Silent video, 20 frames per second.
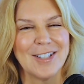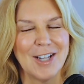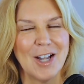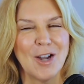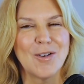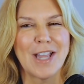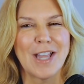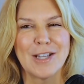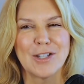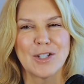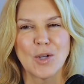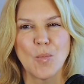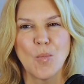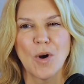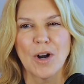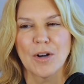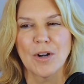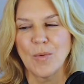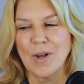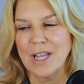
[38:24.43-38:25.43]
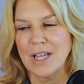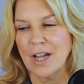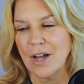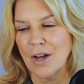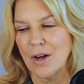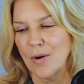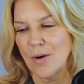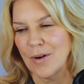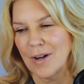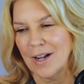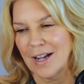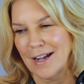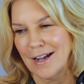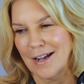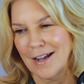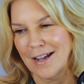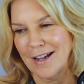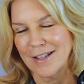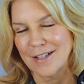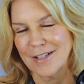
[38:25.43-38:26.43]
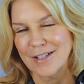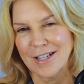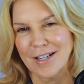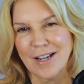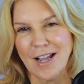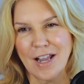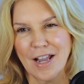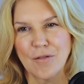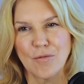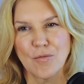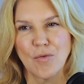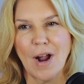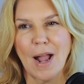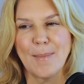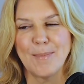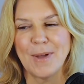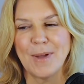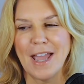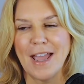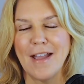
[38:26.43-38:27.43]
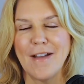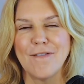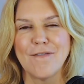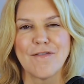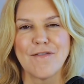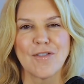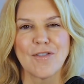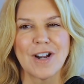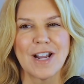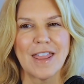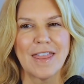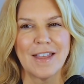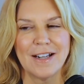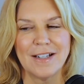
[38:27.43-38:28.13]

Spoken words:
Okay. So where do we go to kind of wrap everything